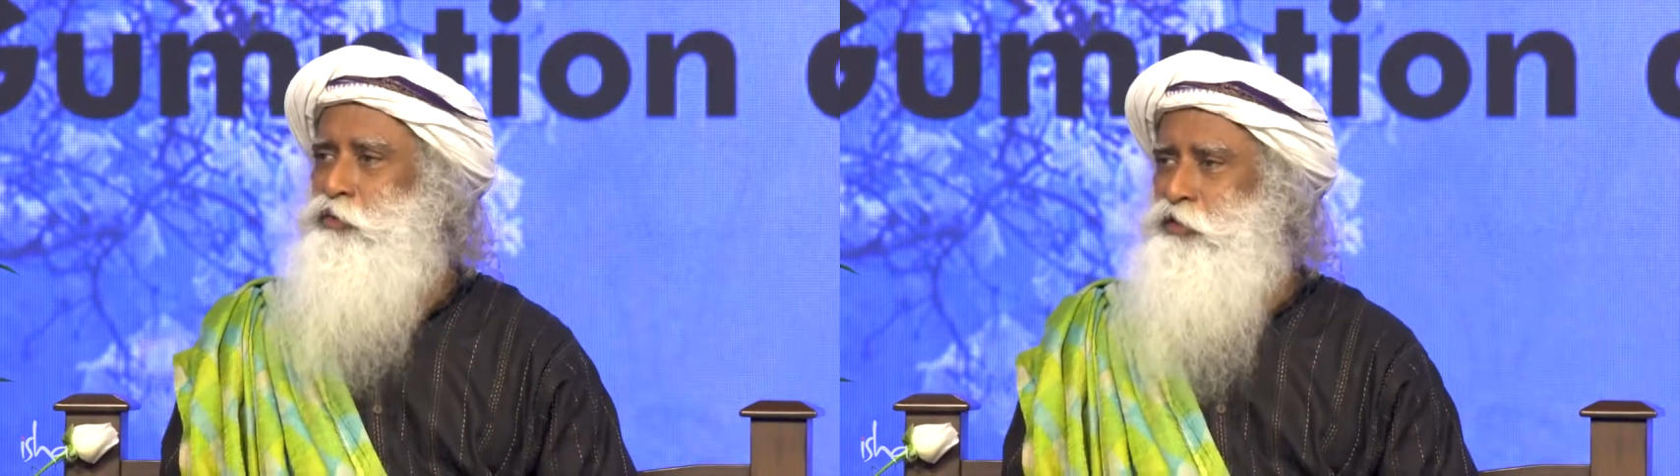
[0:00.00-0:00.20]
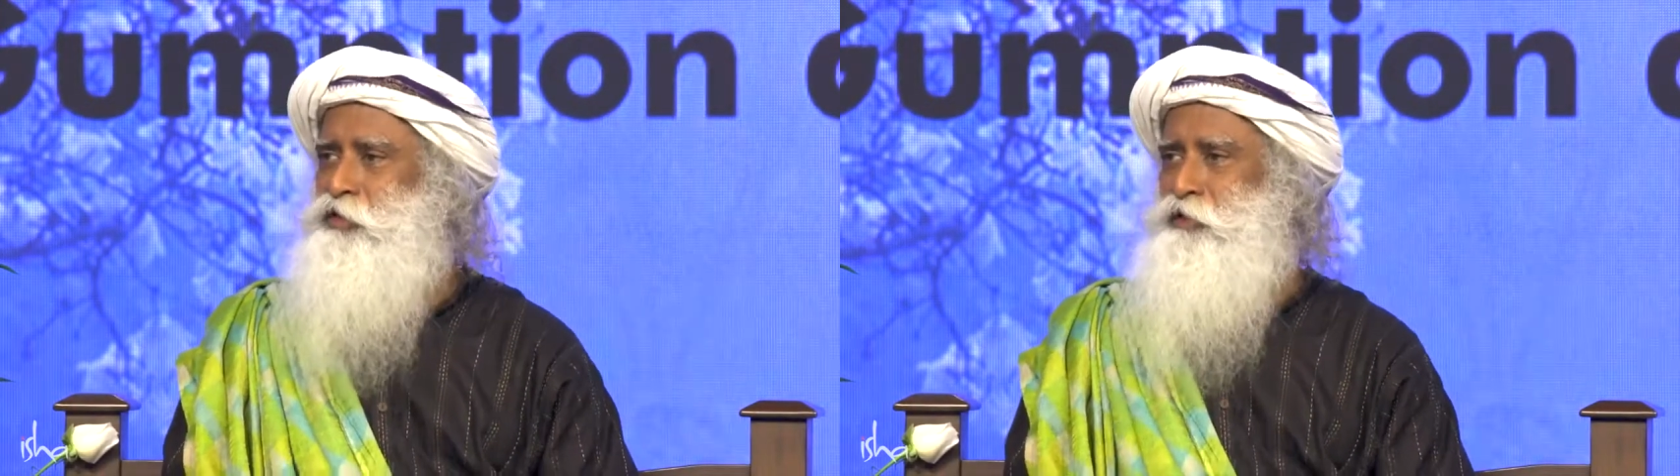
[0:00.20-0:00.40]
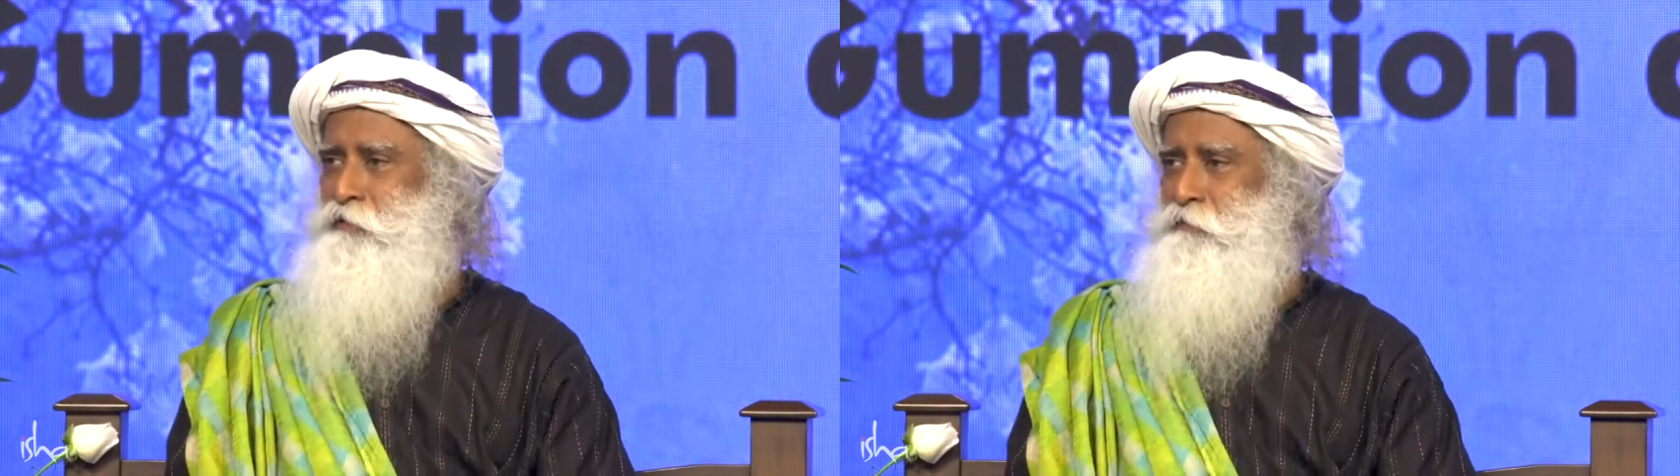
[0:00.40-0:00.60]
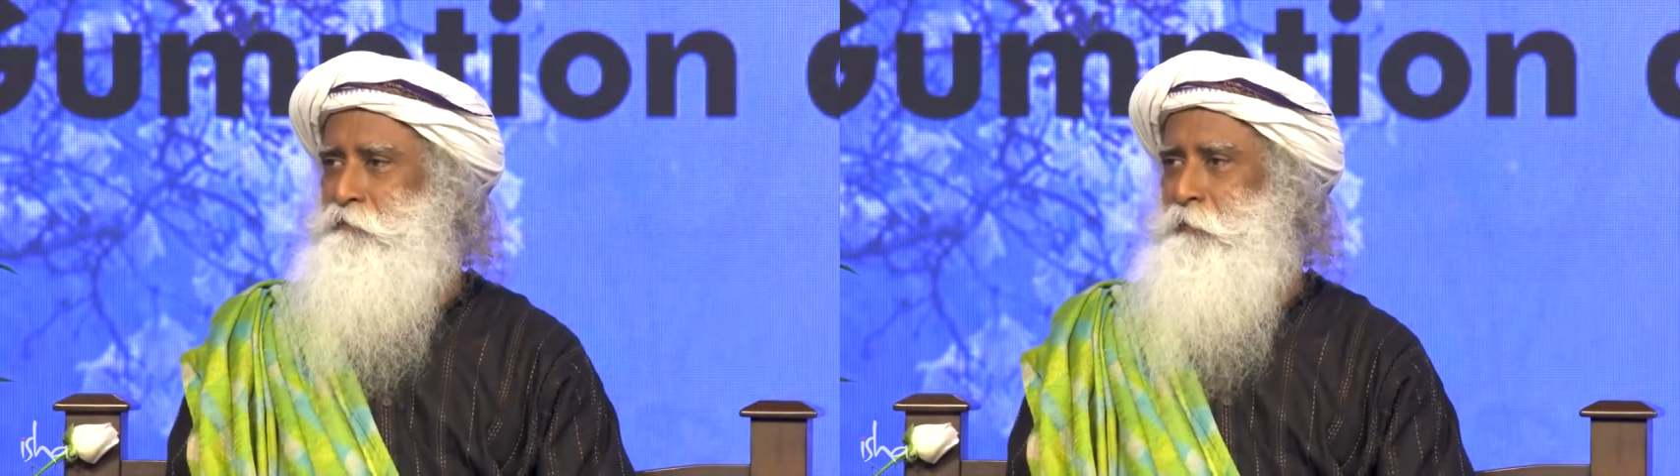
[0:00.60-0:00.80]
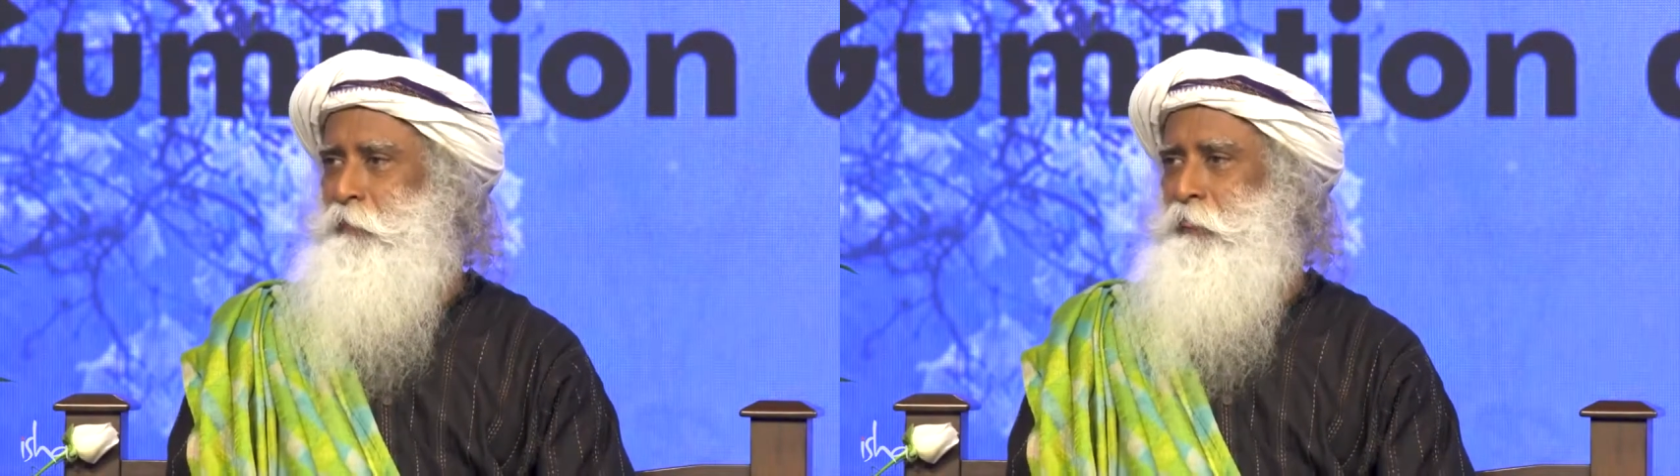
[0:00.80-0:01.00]
this?
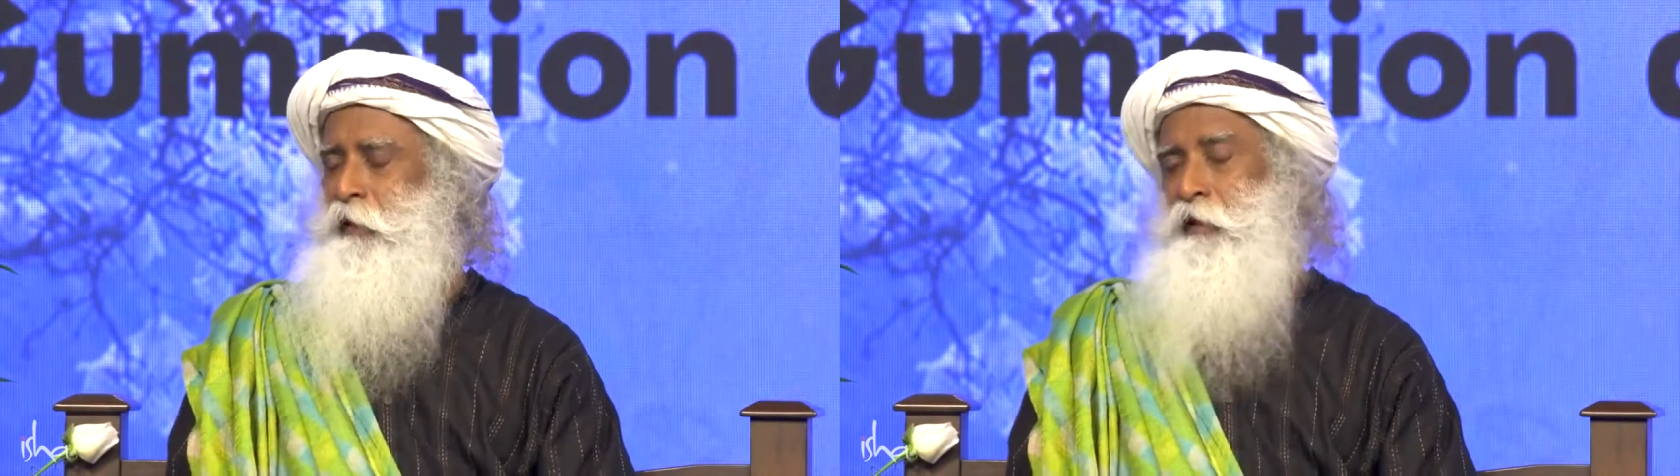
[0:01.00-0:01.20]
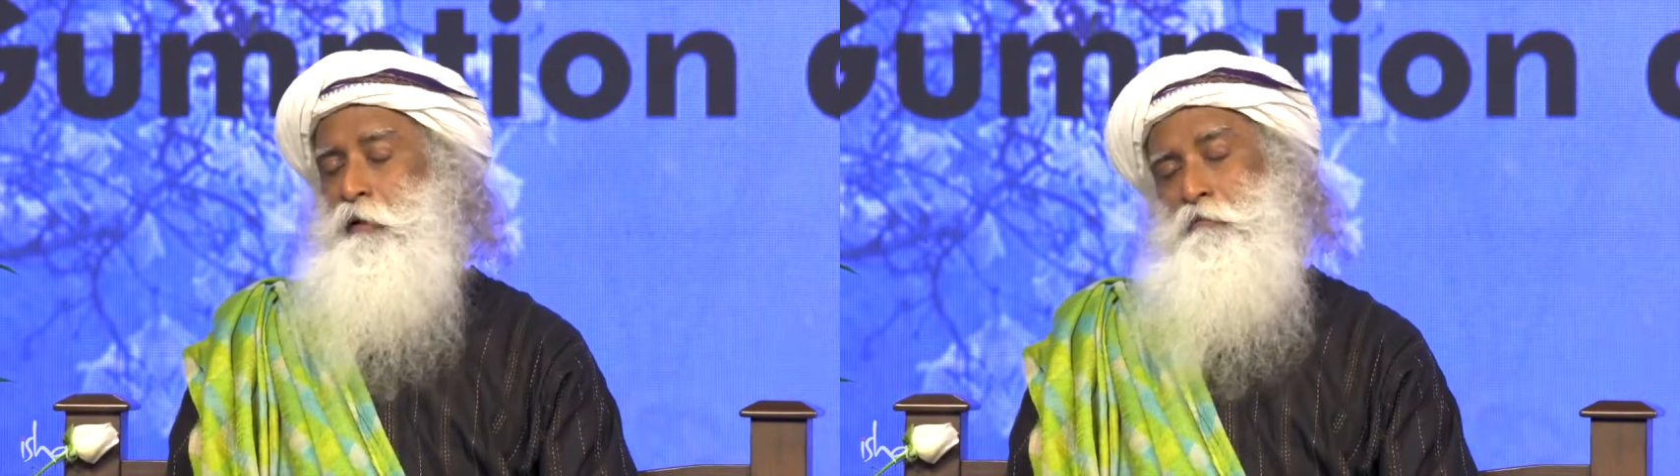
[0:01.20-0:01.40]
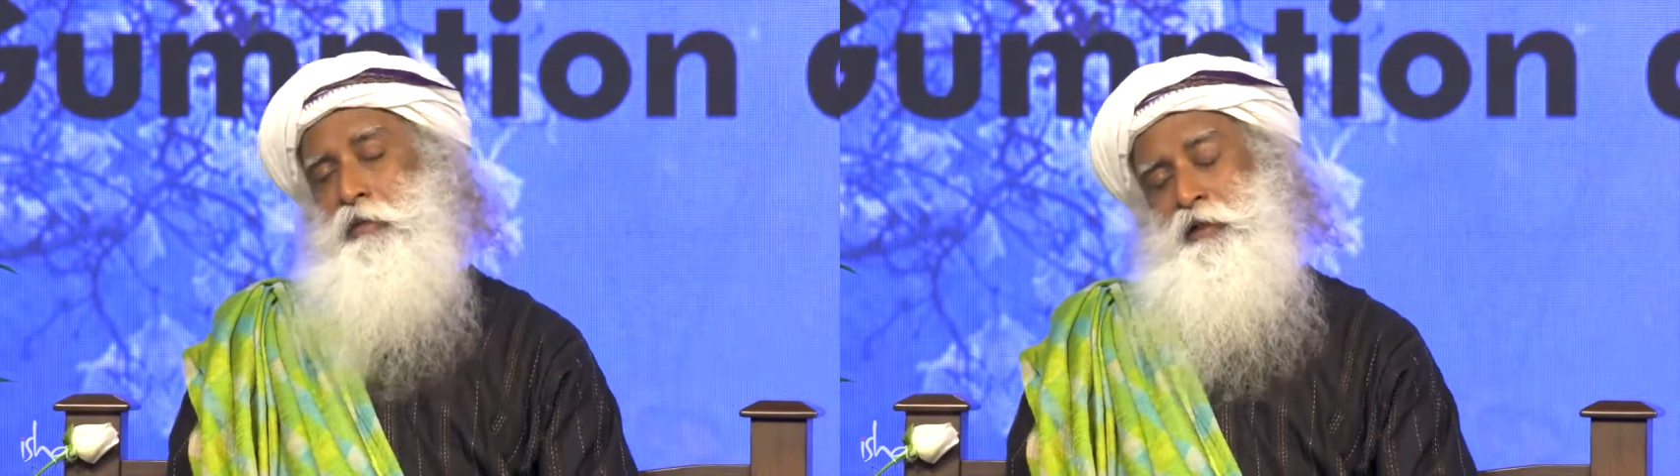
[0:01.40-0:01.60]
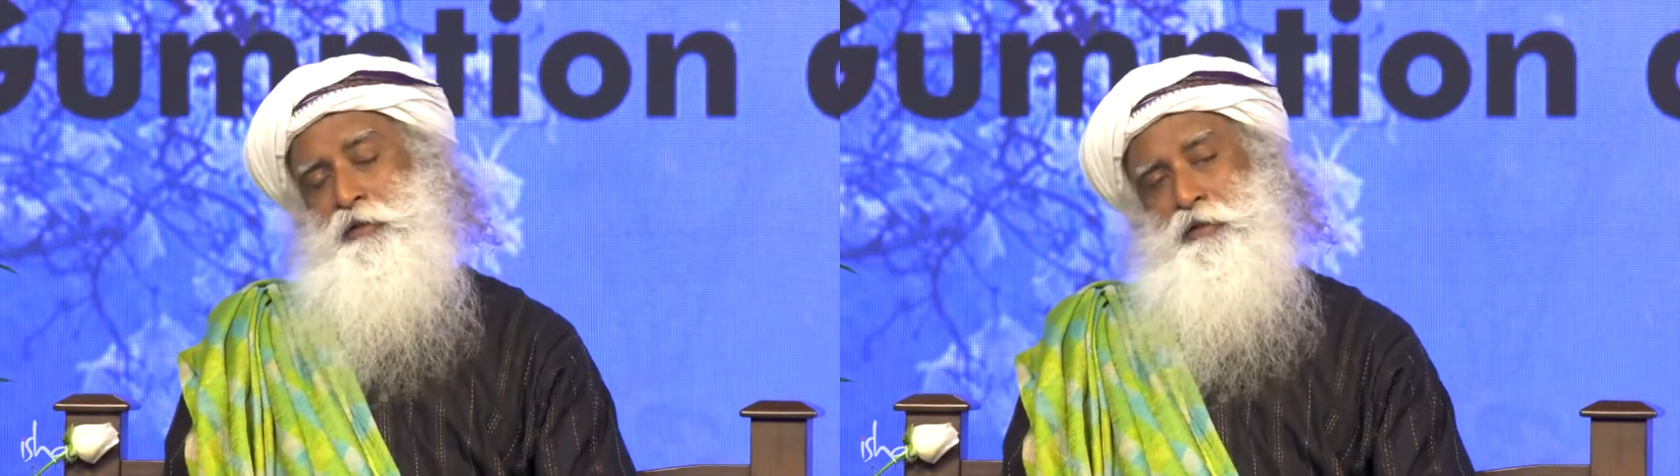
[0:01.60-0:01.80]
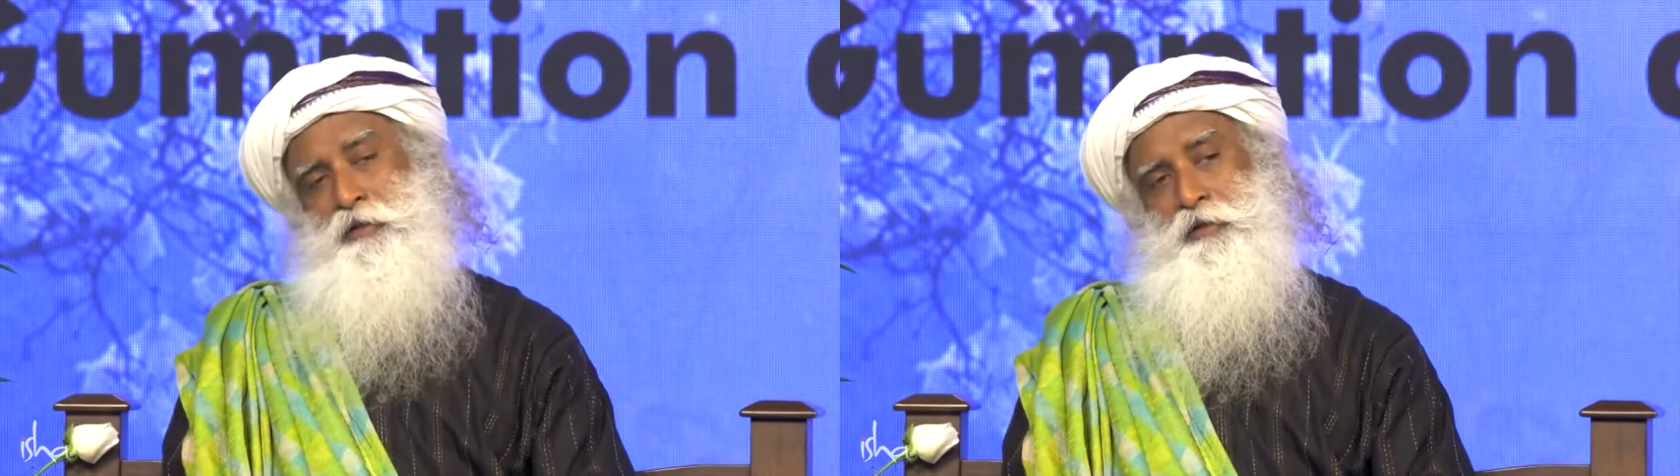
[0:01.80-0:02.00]

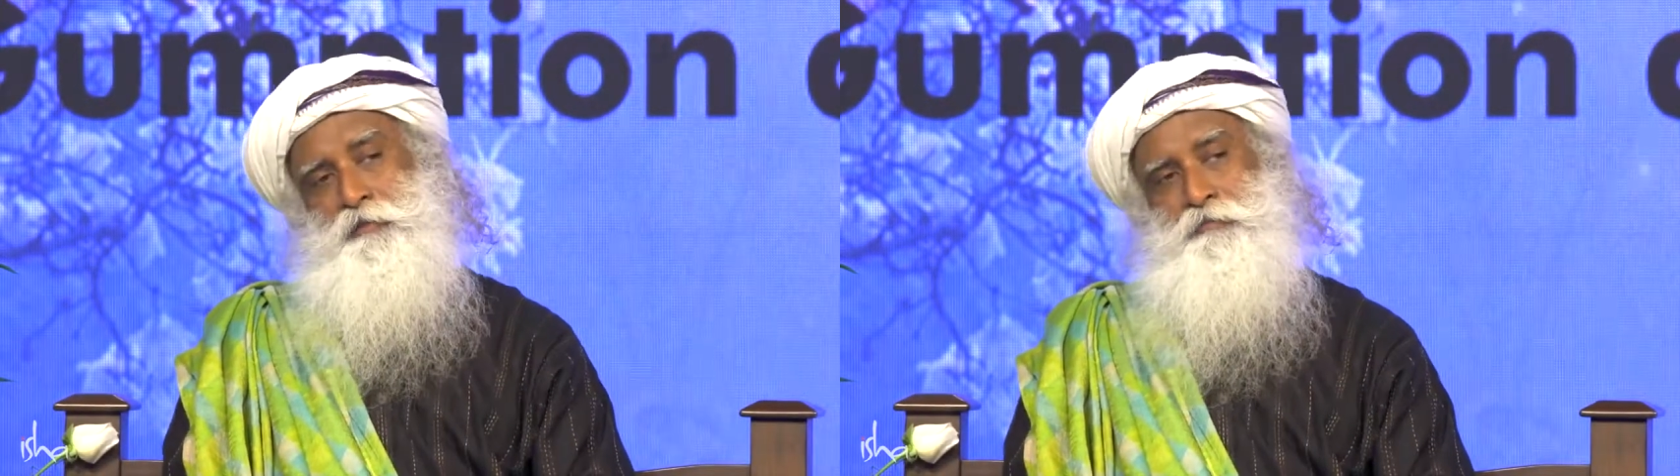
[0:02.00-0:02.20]
But